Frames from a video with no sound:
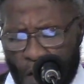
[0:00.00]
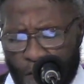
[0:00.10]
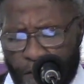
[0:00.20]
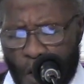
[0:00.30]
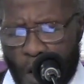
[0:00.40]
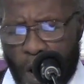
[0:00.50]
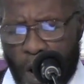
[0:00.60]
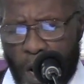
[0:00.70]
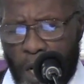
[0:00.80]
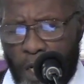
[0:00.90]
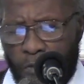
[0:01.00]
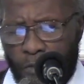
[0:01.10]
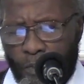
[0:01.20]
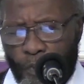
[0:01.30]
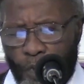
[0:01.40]
for
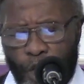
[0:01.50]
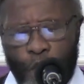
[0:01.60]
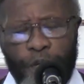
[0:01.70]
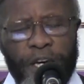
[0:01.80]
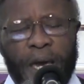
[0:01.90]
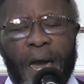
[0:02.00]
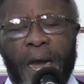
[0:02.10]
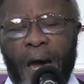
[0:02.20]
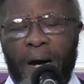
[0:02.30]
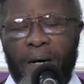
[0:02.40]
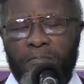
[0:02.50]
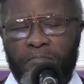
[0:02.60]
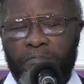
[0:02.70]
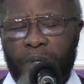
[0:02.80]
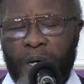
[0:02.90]
your care,
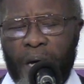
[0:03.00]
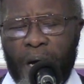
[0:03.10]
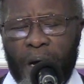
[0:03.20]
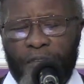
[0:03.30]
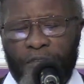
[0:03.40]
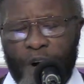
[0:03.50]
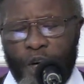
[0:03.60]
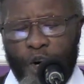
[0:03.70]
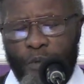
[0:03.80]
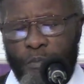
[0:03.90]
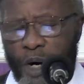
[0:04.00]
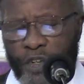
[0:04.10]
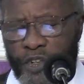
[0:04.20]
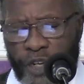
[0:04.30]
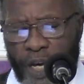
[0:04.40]
for your
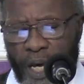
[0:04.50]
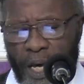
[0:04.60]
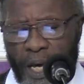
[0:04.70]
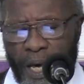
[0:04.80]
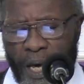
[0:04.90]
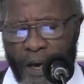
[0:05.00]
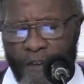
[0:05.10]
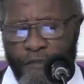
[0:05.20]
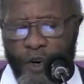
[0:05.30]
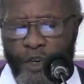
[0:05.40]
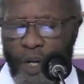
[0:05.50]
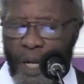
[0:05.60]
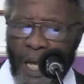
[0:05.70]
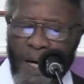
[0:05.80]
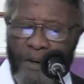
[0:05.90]
mercy, for your
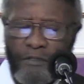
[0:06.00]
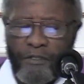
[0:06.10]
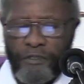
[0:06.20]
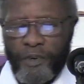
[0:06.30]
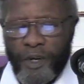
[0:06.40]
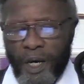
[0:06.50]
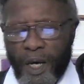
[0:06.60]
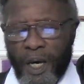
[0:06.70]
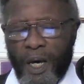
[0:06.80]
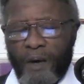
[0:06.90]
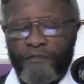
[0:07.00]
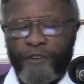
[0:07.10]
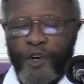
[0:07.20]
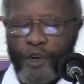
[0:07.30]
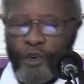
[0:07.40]
love,
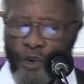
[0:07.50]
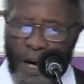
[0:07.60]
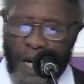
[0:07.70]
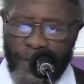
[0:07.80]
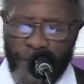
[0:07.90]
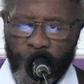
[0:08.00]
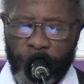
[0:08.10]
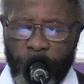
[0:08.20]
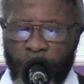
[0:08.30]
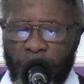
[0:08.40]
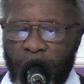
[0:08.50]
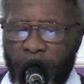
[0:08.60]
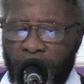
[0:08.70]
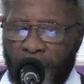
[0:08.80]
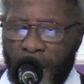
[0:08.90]
for your grace,
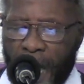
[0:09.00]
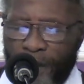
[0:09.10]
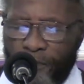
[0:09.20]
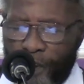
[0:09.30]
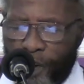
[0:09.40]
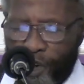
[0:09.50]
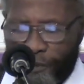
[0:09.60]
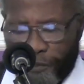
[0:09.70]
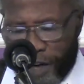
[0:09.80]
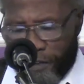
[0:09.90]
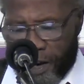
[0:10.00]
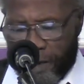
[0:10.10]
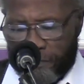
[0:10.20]
and for your favor.